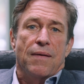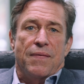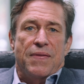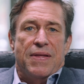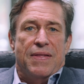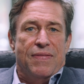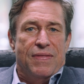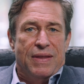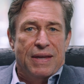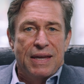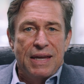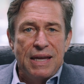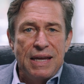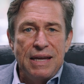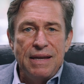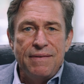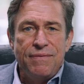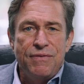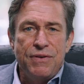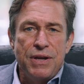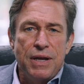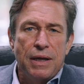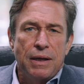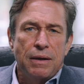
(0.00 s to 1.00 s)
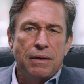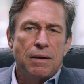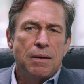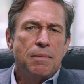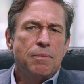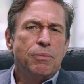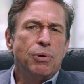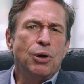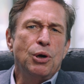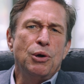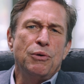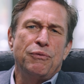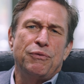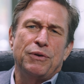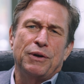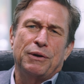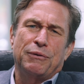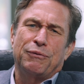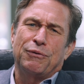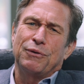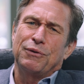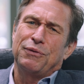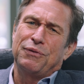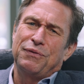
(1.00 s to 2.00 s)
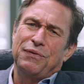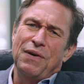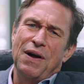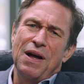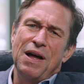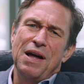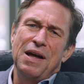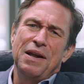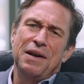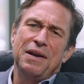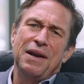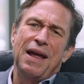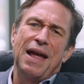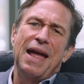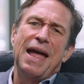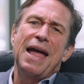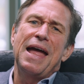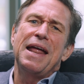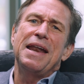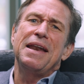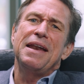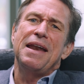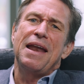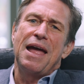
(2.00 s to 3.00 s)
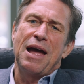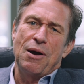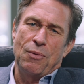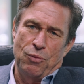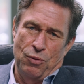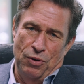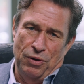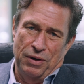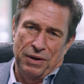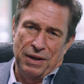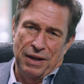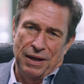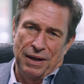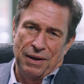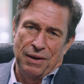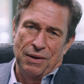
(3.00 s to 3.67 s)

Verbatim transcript: an evening perfect for fun and networking.